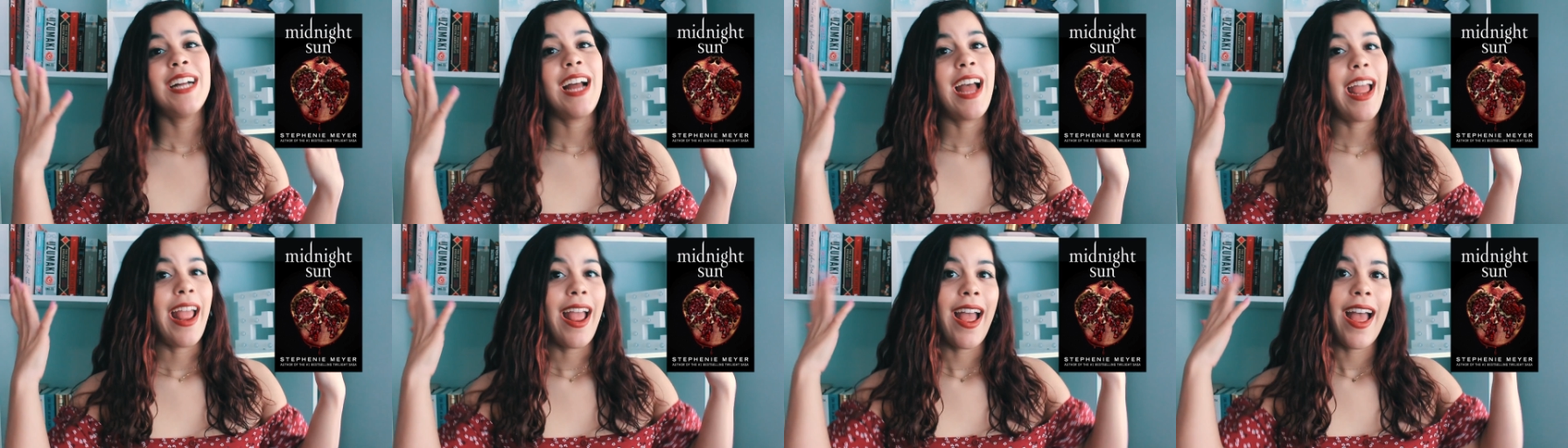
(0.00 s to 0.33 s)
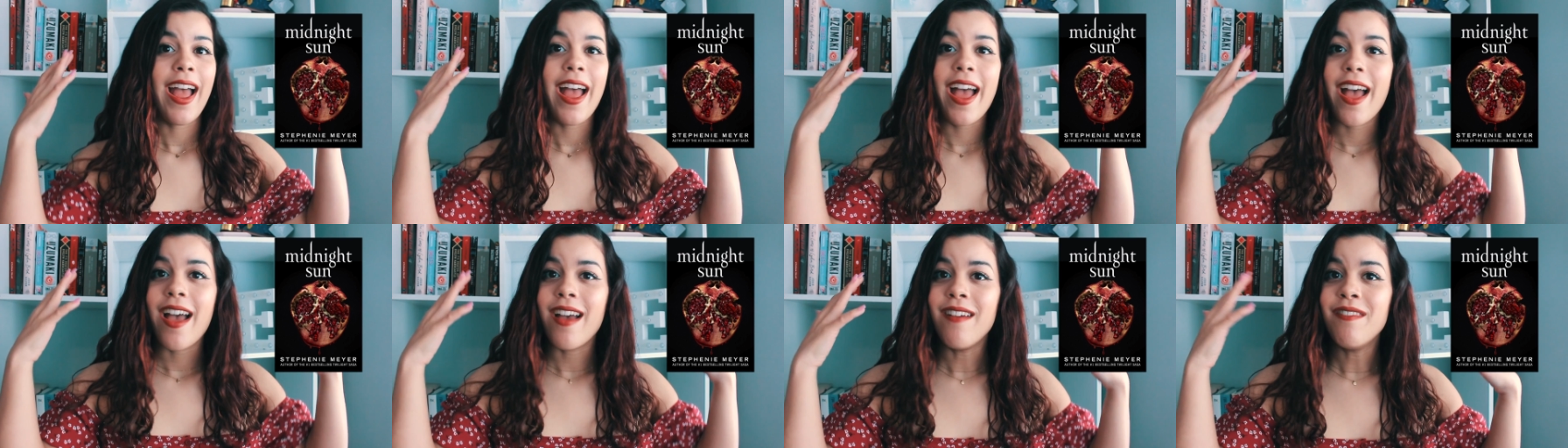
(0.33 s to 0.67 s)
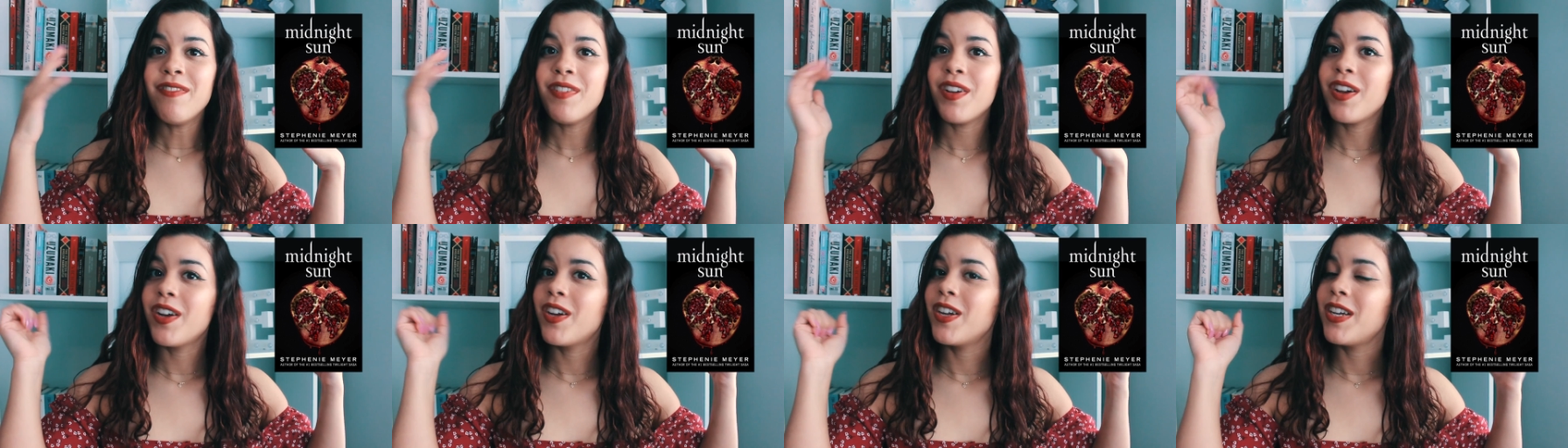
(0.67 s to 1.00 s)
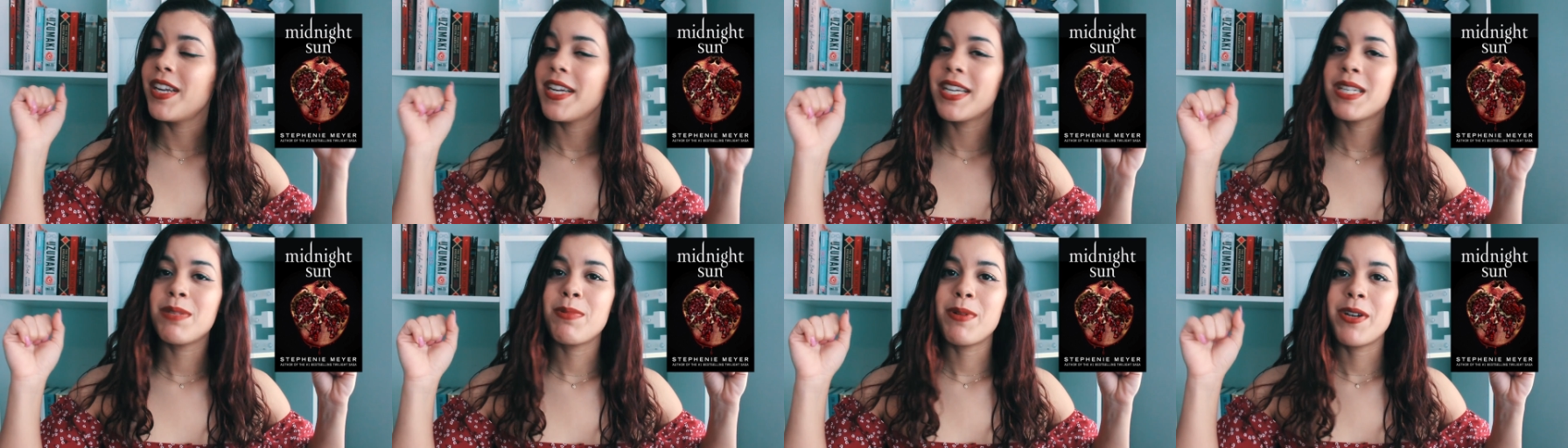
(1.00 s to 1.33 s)
I have a good
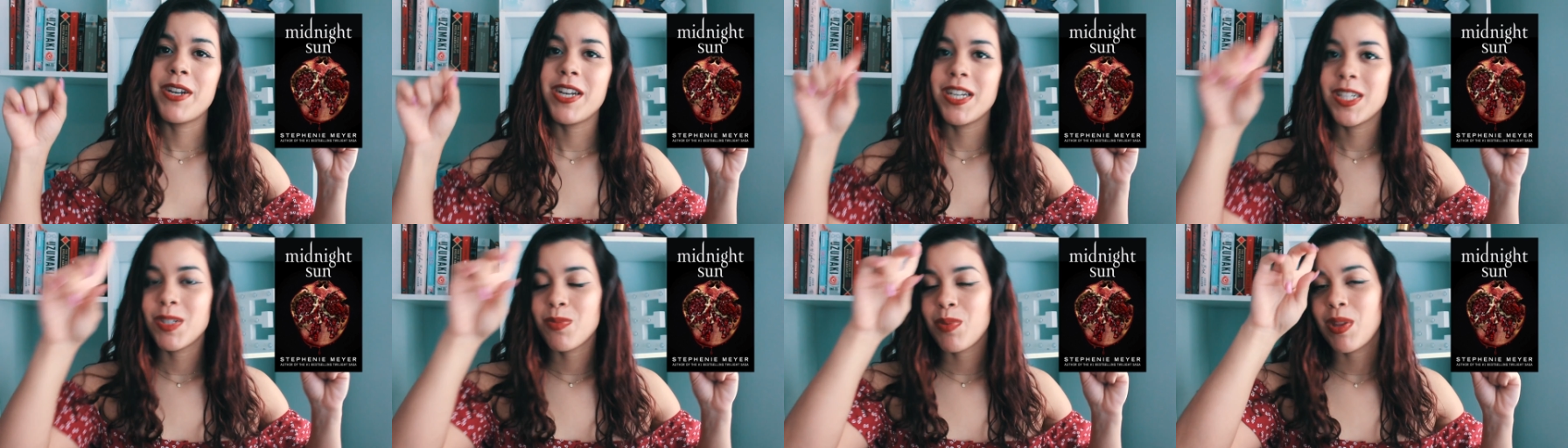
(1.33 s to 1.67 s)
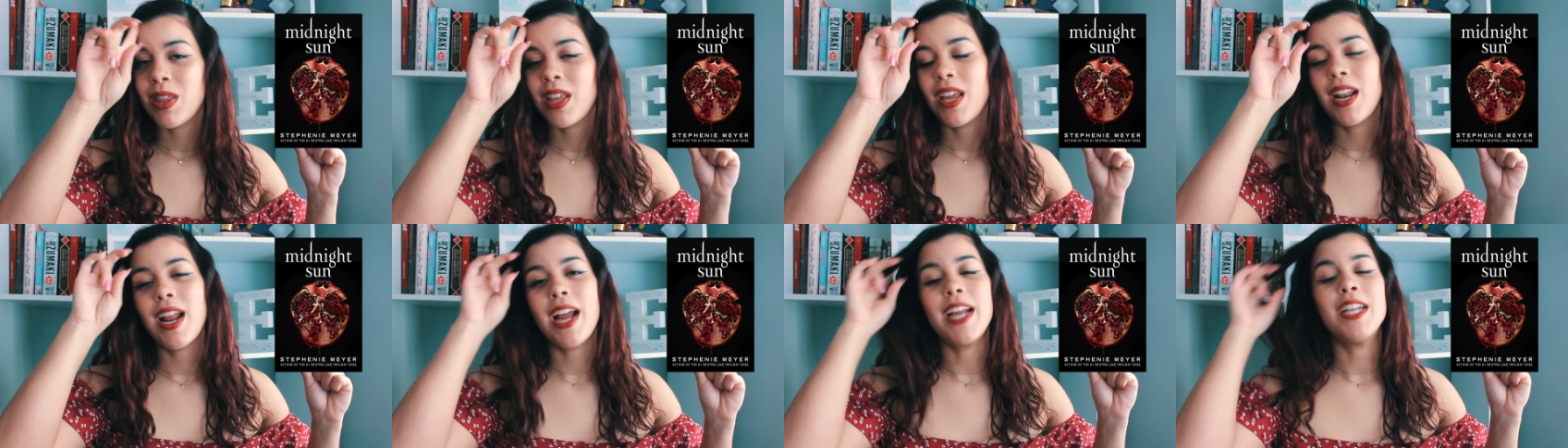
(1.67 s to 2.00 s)
experience with it.